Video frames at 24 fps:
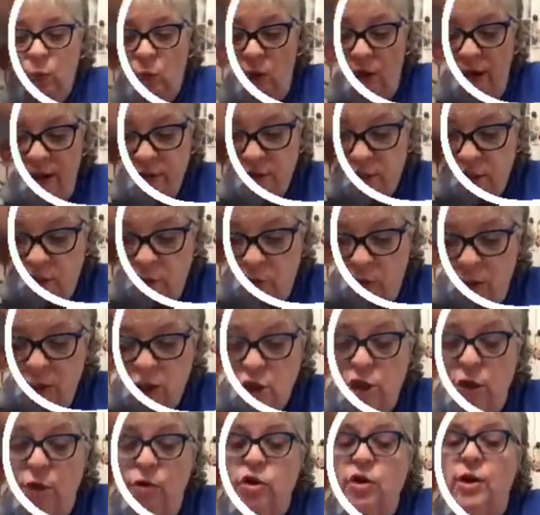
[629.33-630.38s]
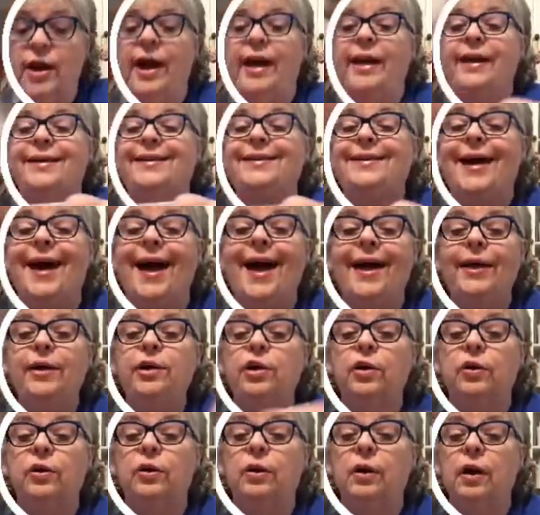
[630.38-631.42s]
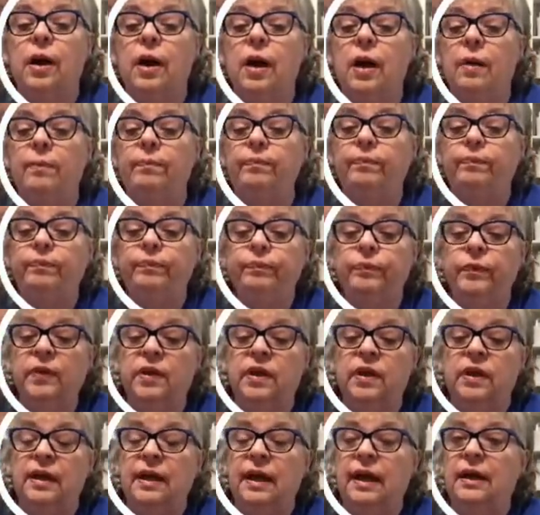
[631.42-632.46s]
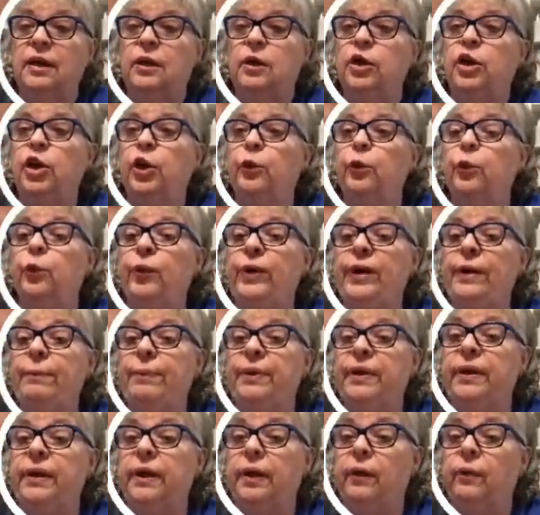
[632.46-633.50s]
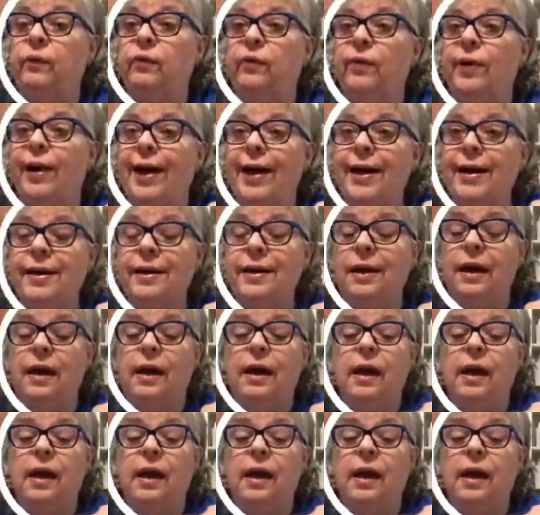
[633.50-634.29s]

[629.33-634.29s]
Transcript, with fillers: was, you know, I showed you how to dye your ribbon, right?